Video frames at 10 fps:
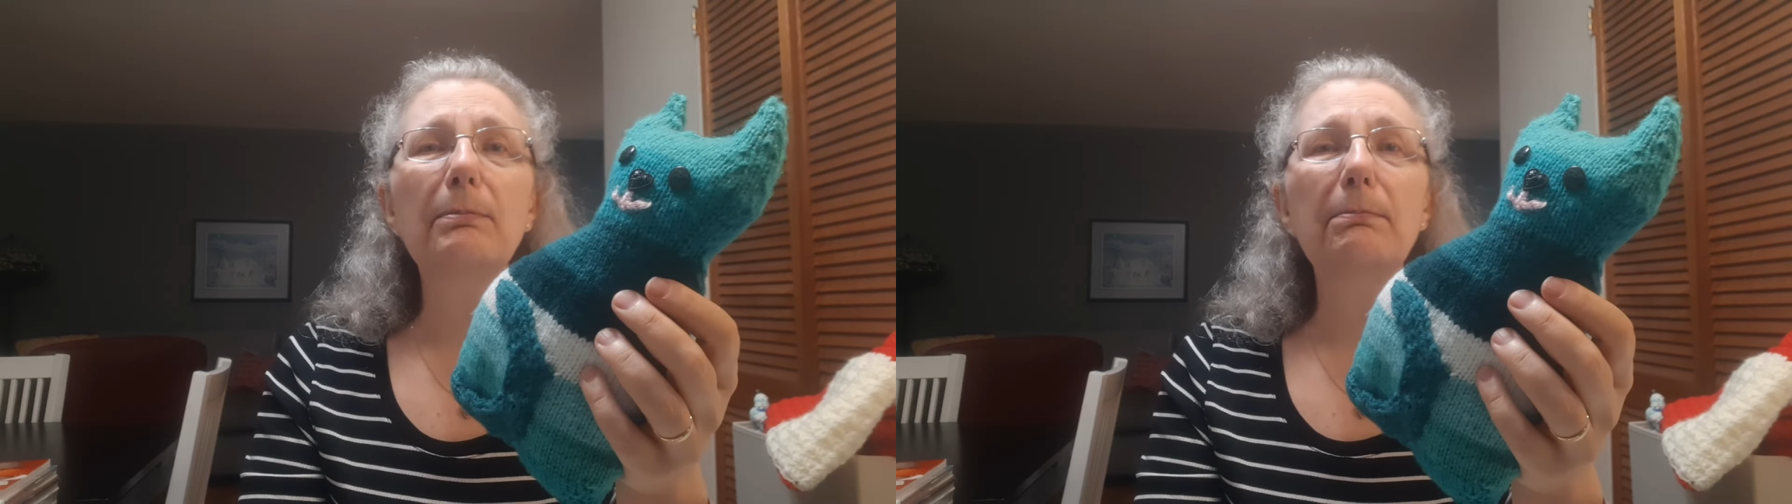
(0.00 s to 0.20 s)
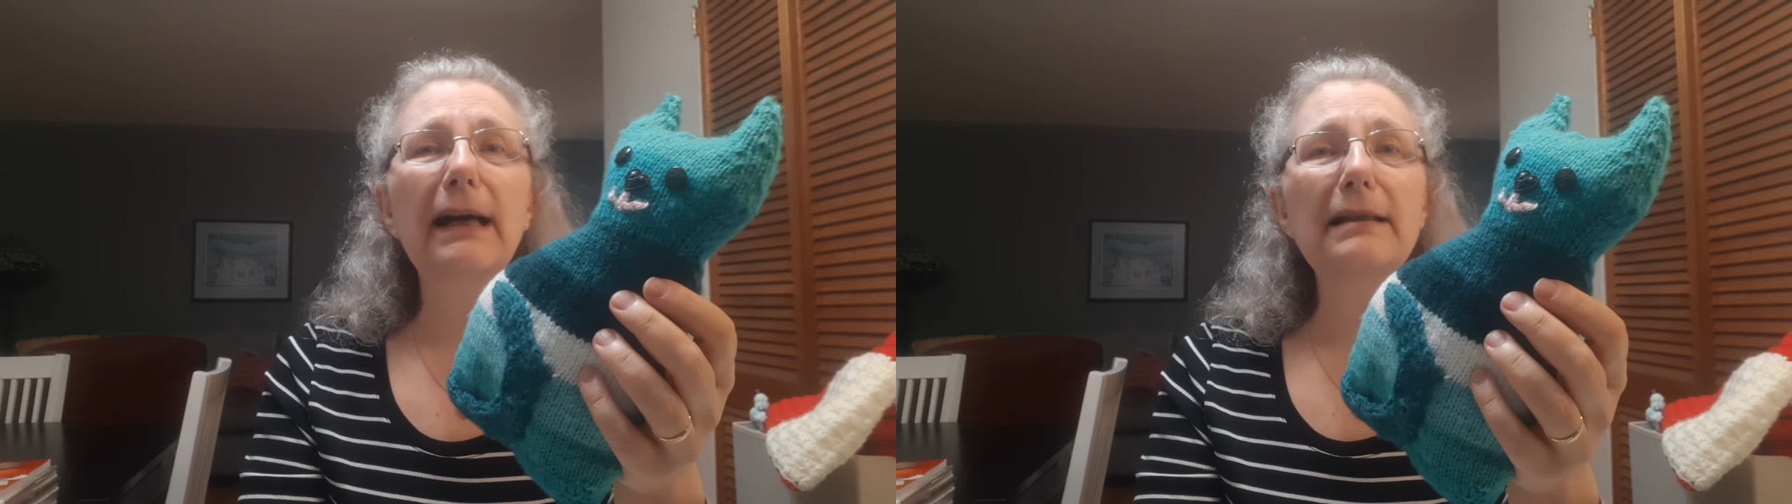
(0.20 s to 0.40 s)

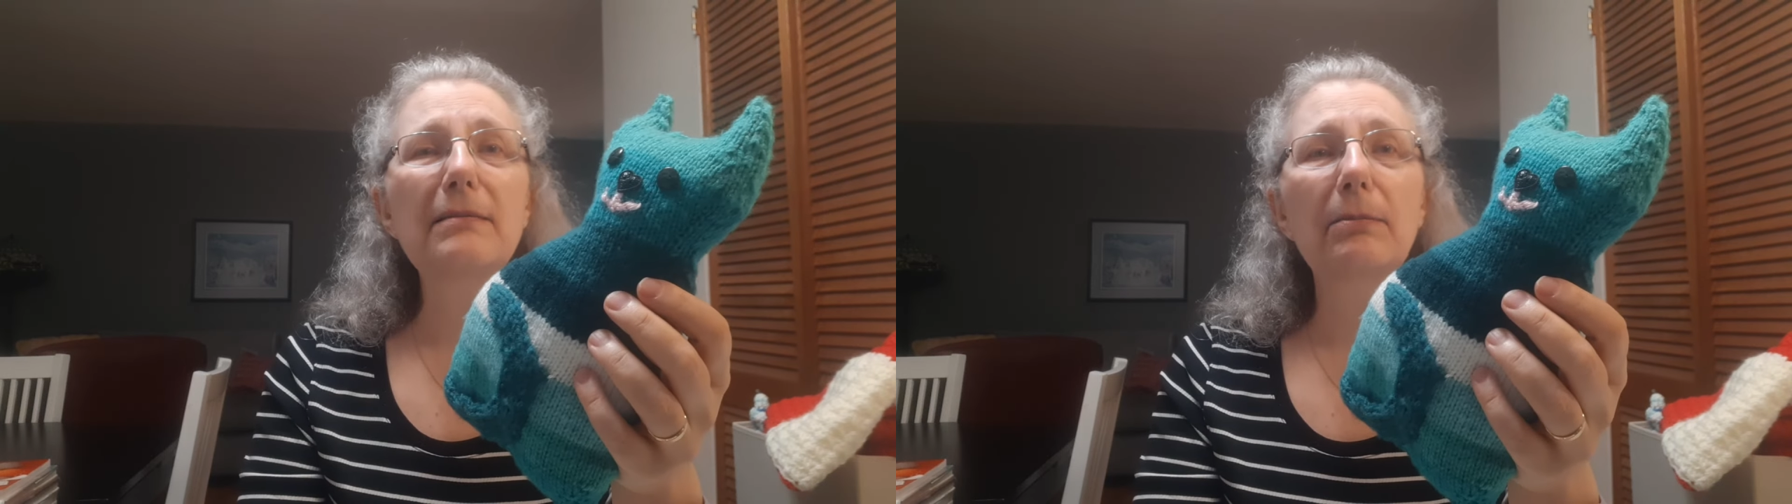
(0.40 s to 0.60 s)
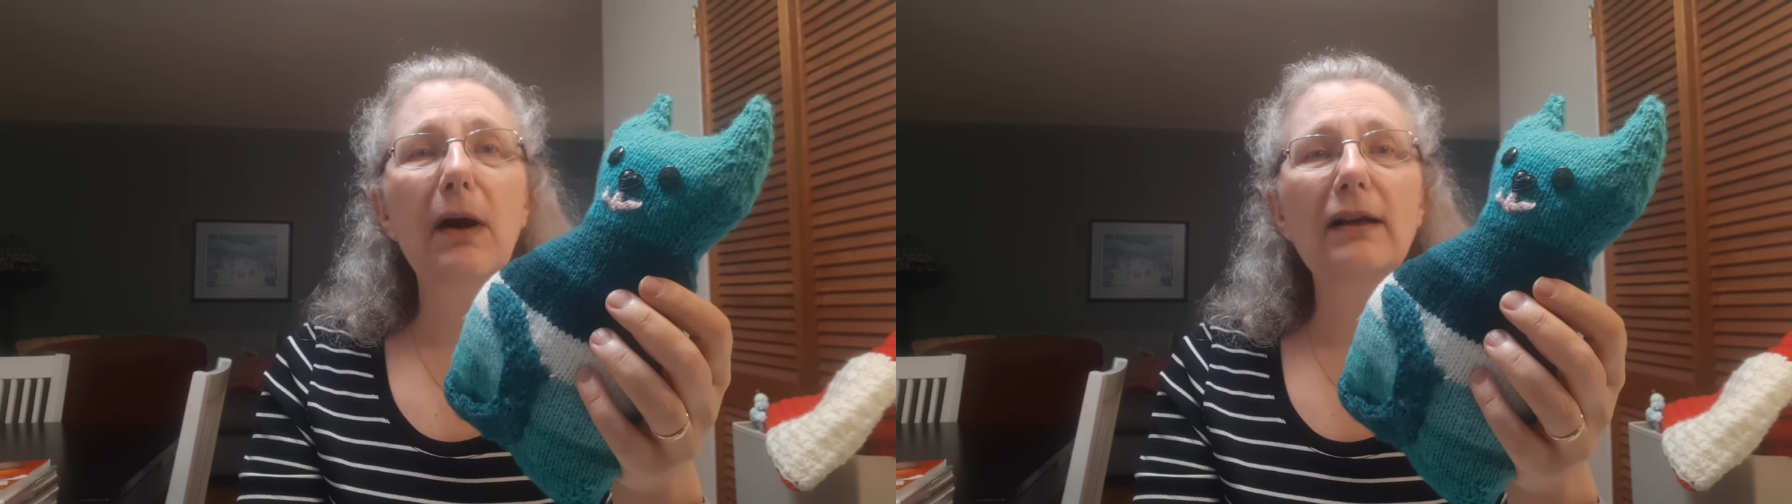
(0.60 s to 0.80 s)

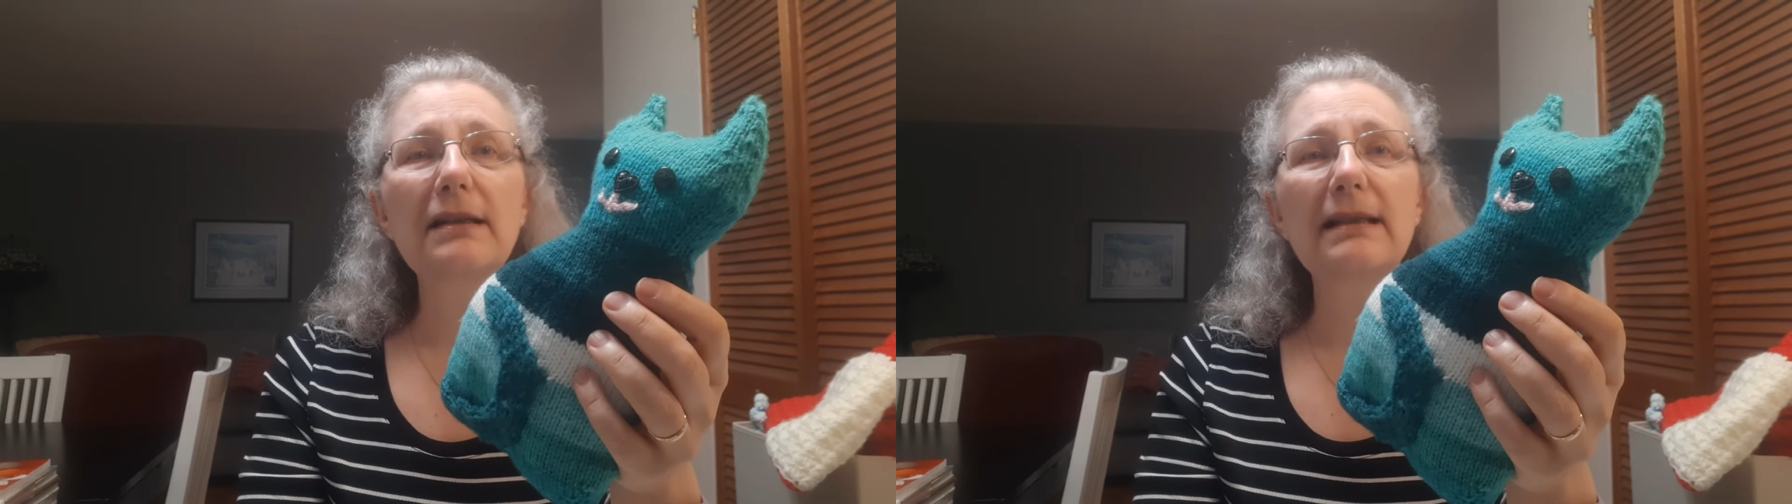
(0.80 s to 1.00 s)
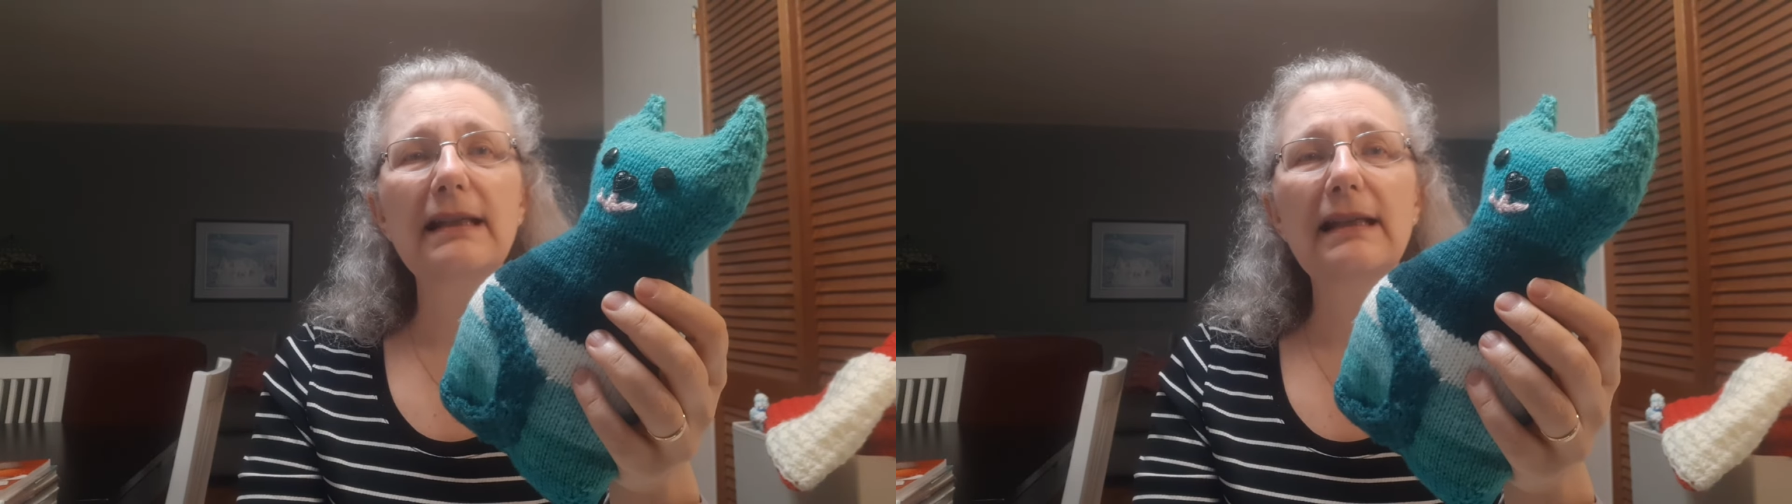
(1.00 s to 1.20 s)
button
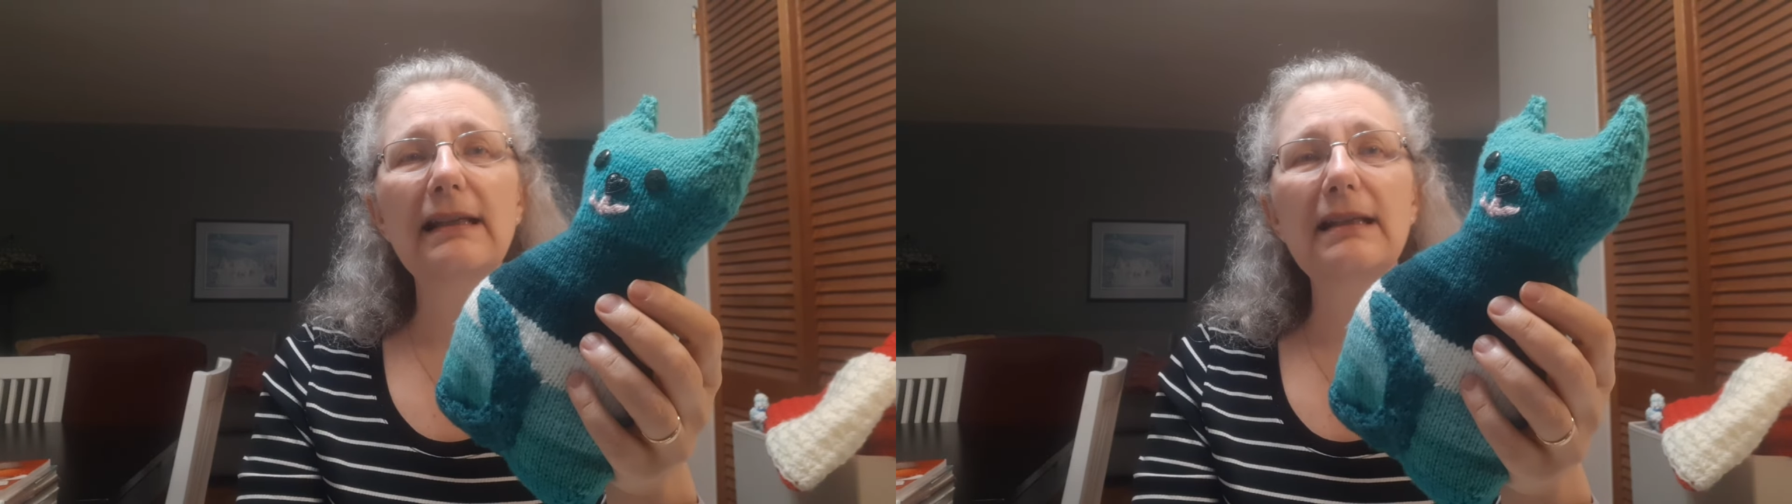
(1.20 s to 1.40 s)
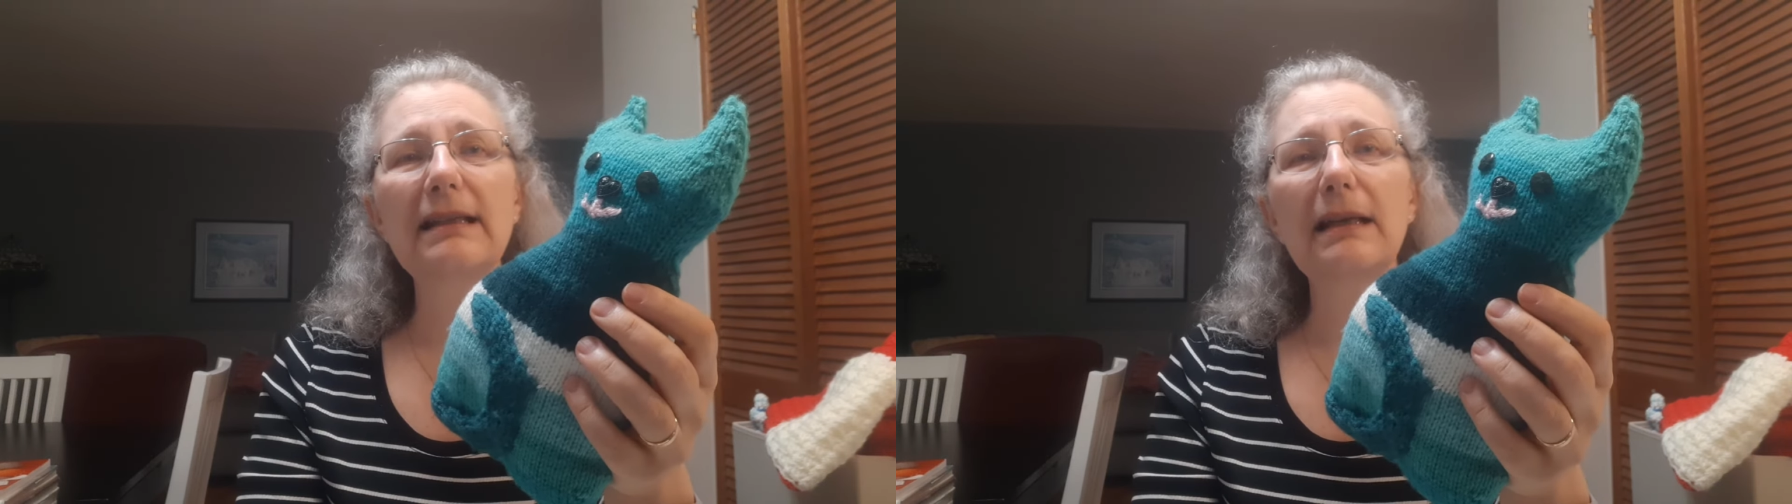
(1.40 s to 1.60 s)
boxes,